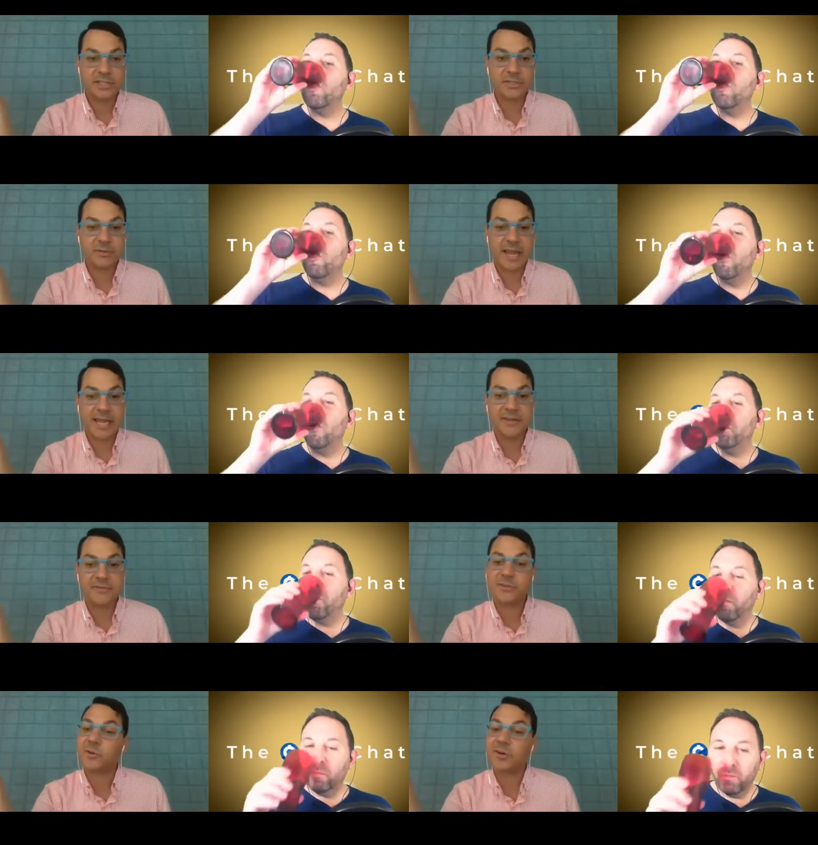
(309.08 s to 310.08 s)
Speaker 1: to track
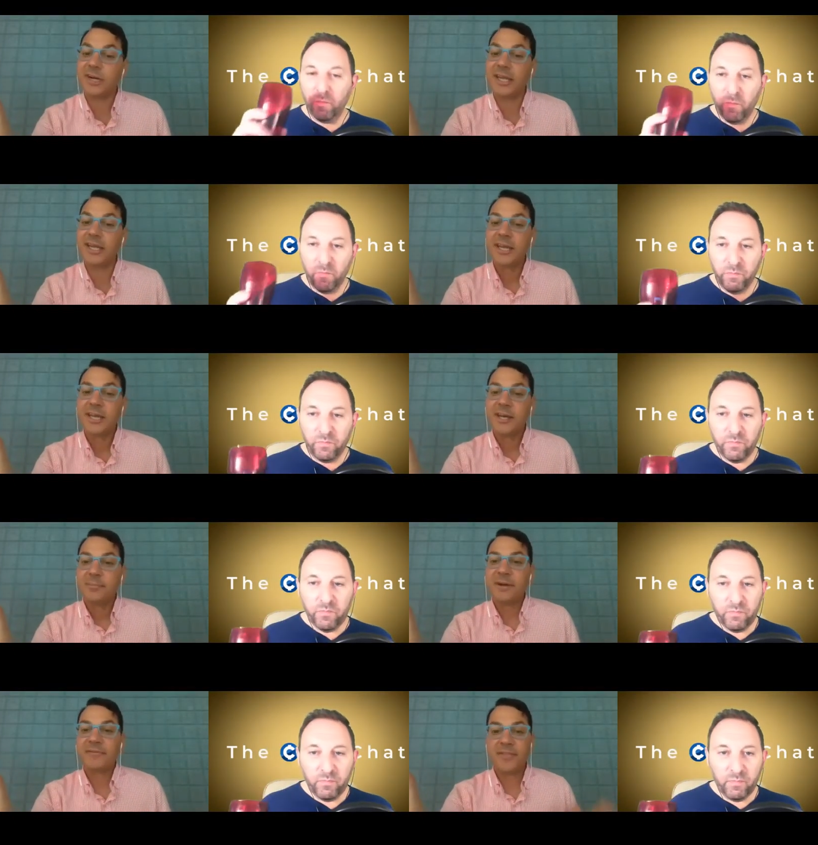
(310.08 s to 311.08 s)
inventory.
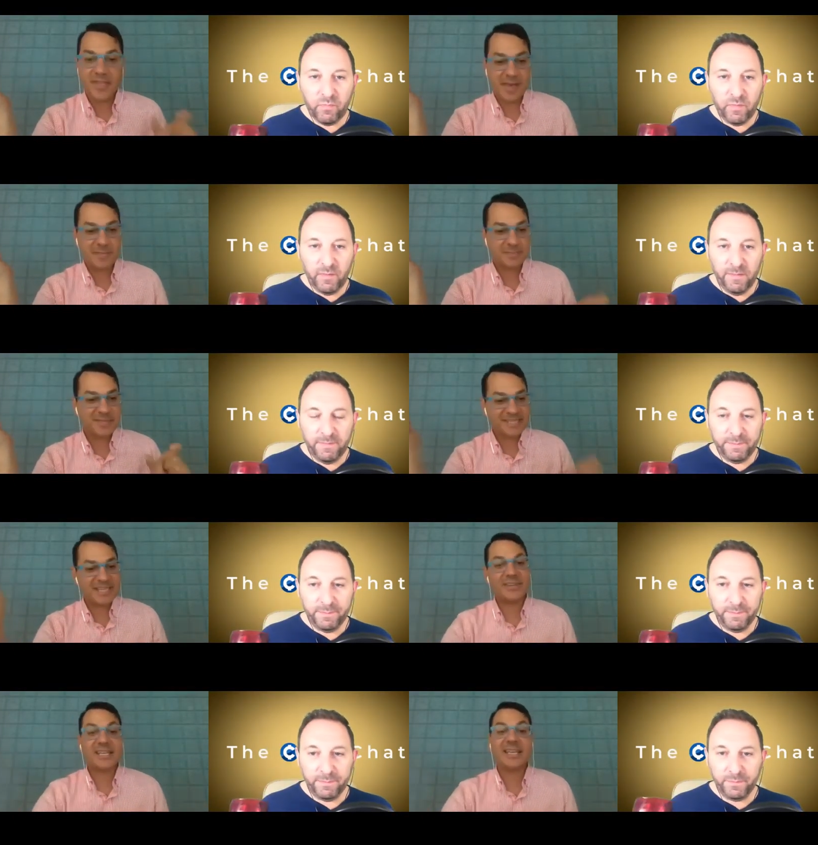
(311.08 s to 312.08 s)
But for them
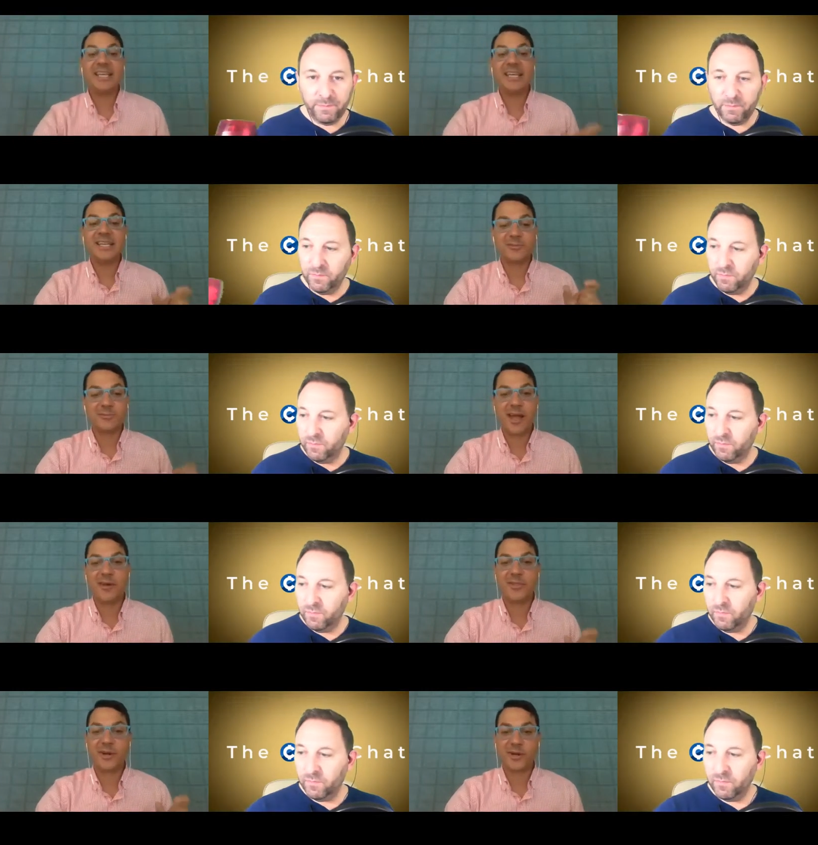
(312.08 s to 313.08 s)
specifically, it's
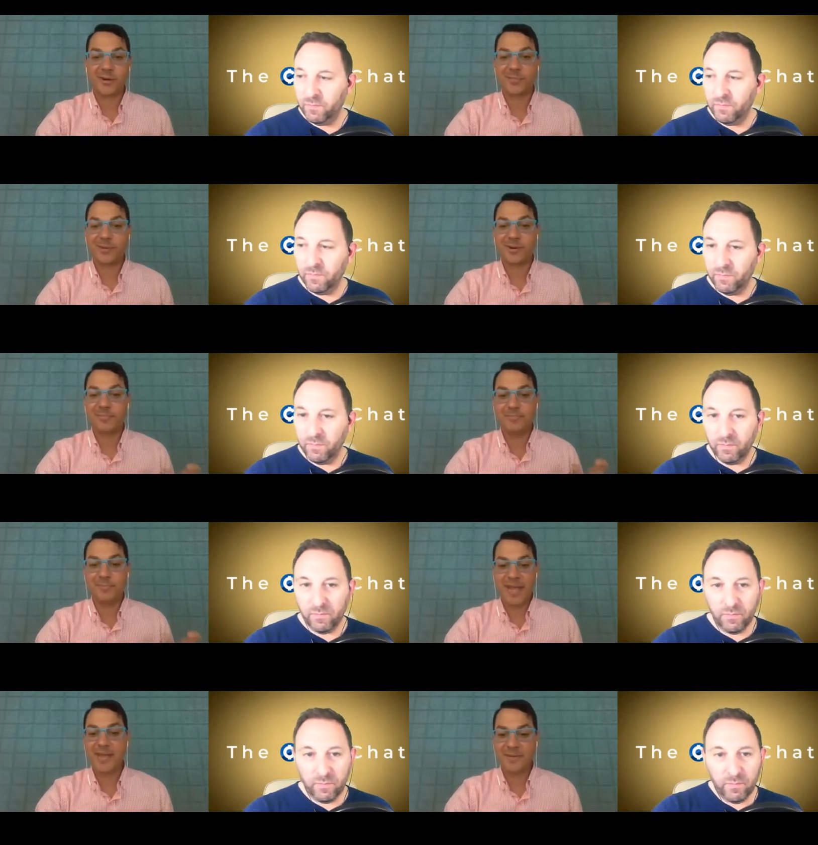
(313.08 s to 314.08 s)
around their Gerber
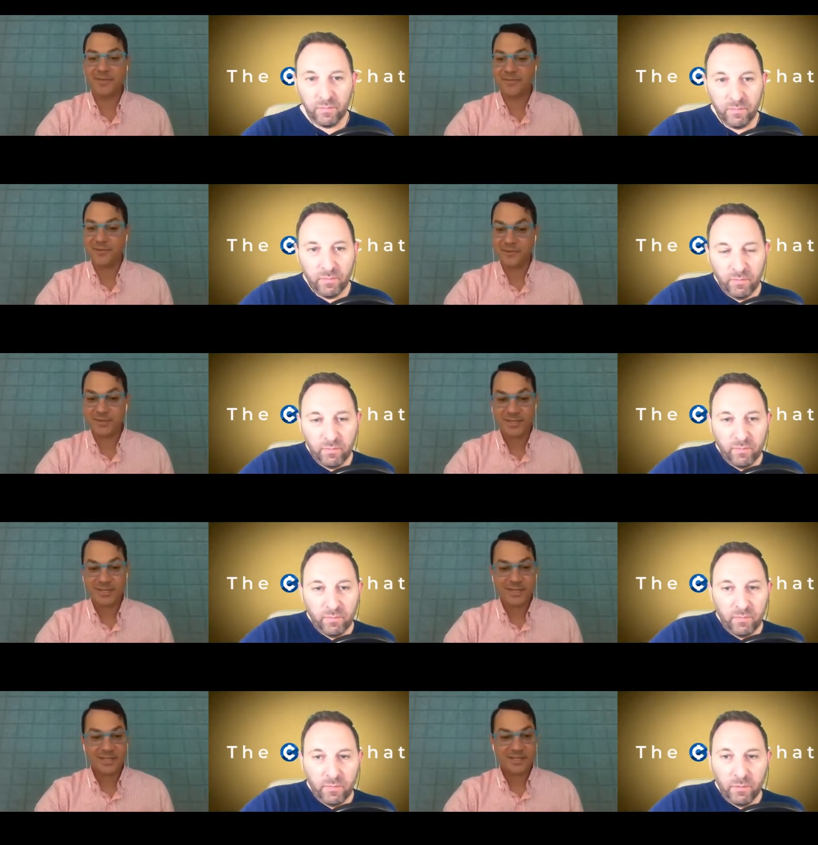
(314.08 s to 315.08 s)
baby food.
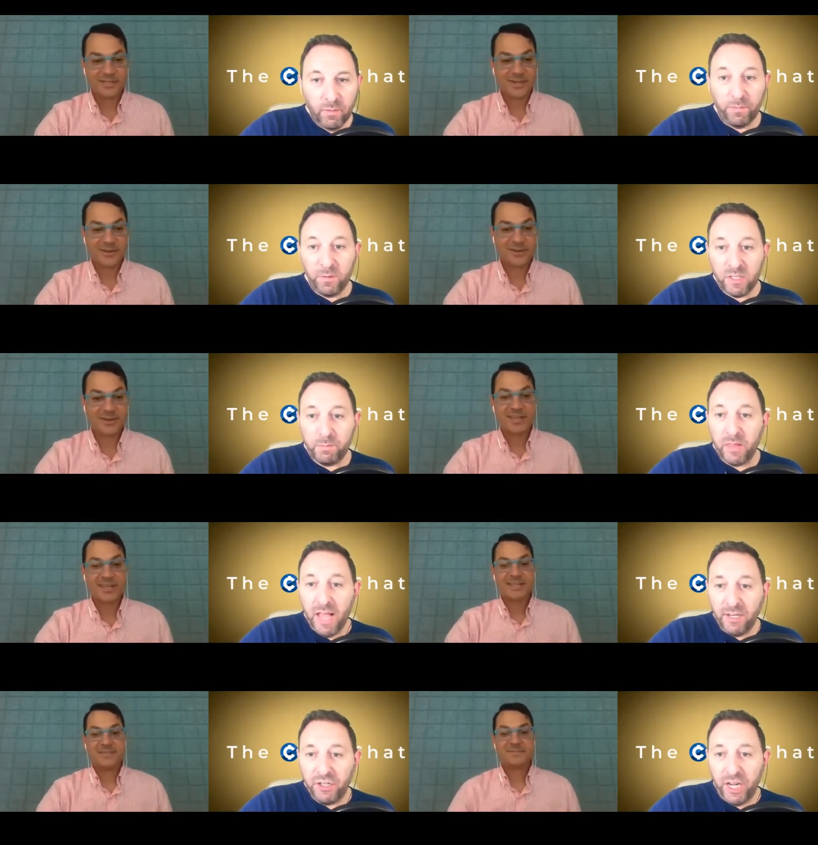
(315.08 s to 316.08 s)
Speaker 2: But so, for
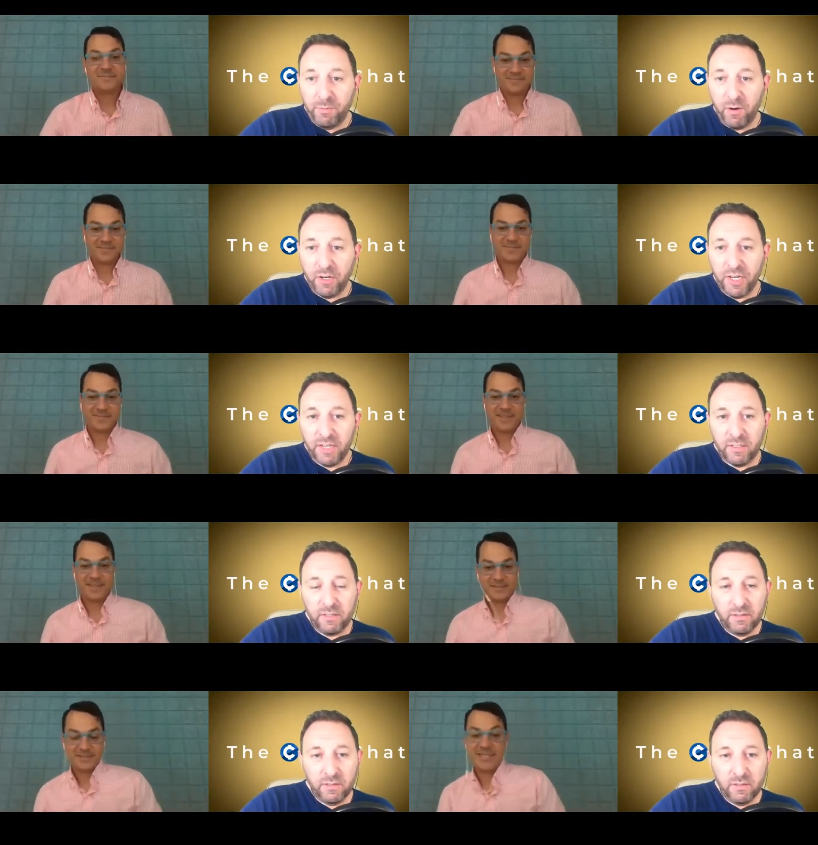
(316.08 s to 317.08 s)
supply chain project?
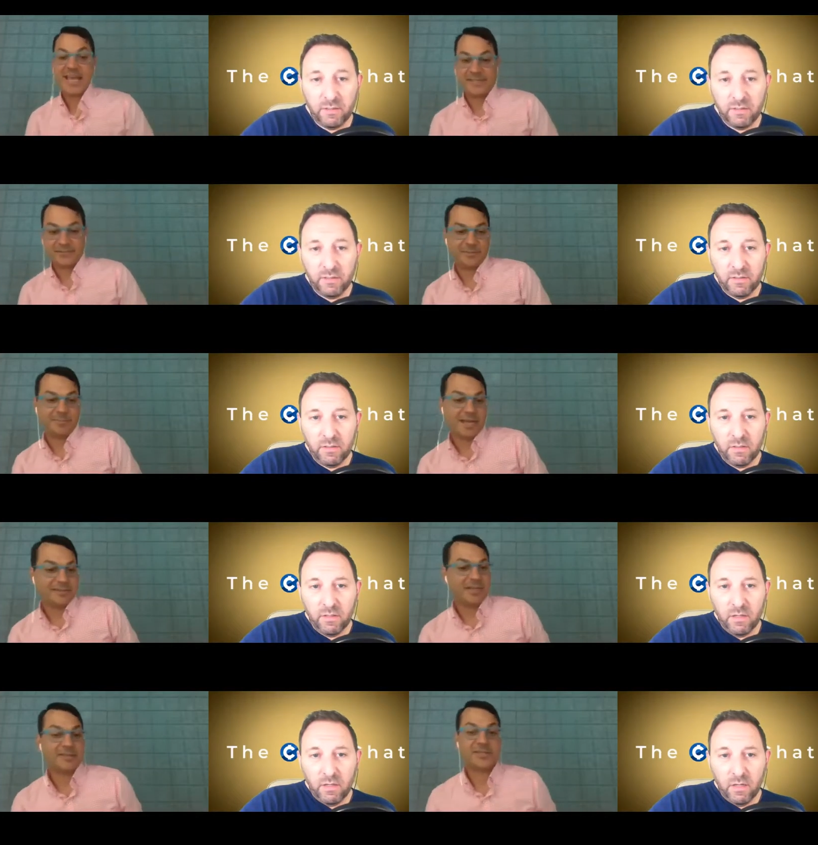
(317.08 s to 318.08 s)
Speaker 1: Yes, for supply
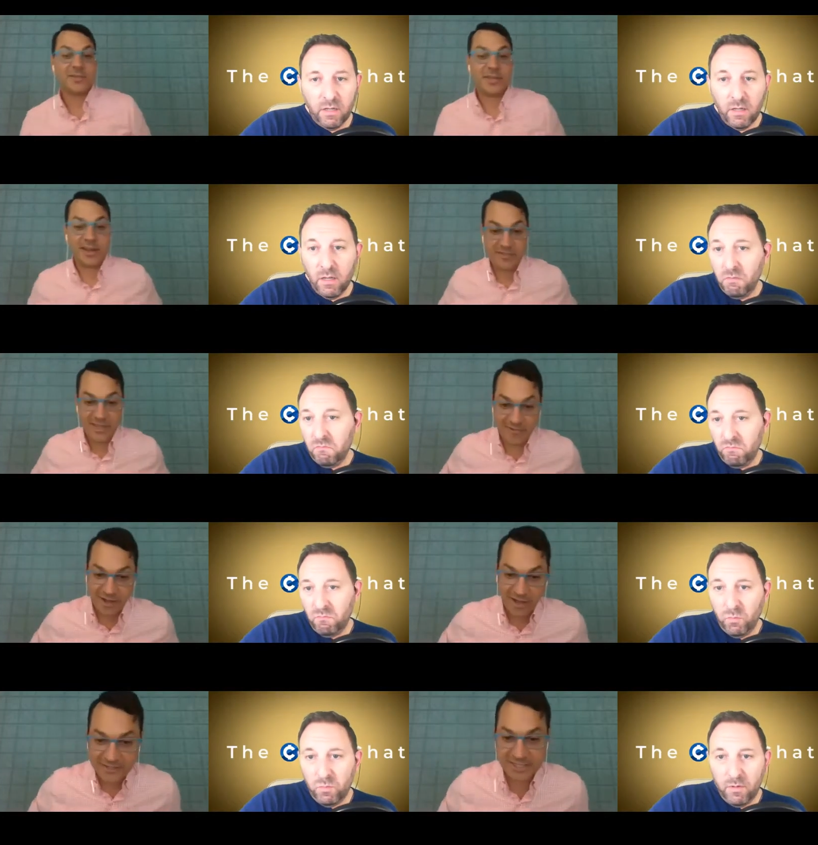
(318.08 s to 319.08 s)
chain. So they, they've
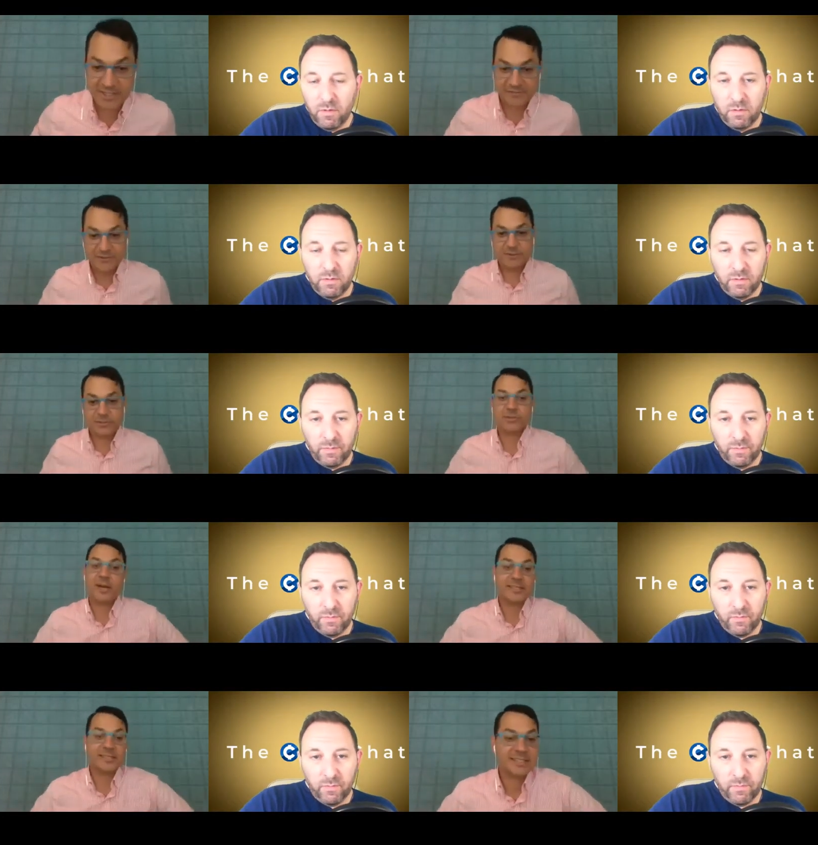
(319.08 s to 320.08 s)
called this the Food
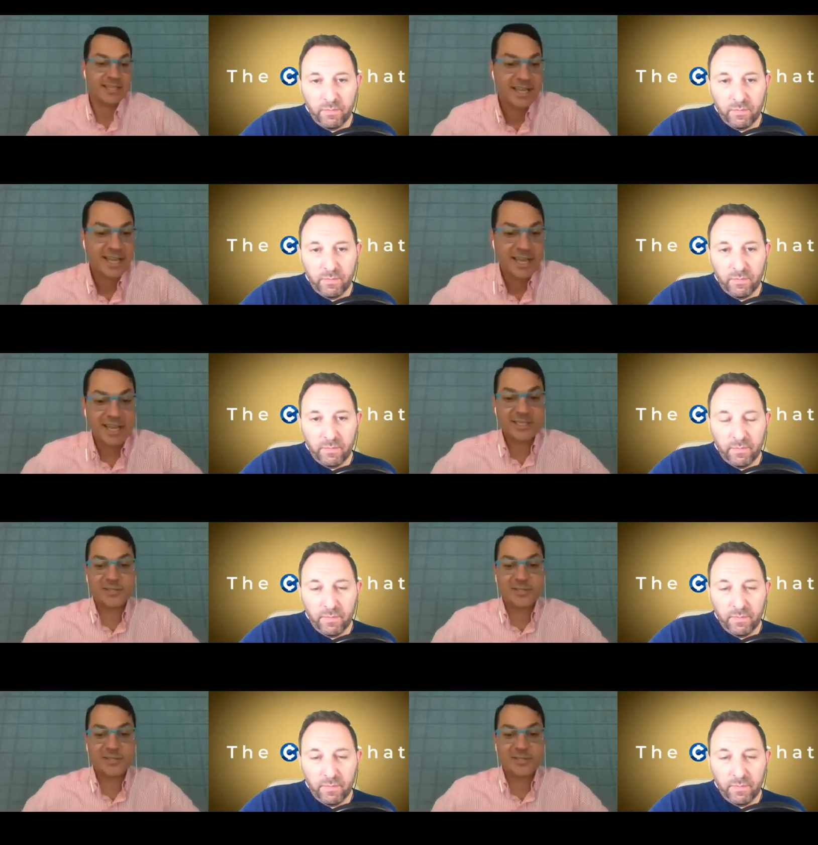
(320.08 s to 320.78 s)
Trust. And so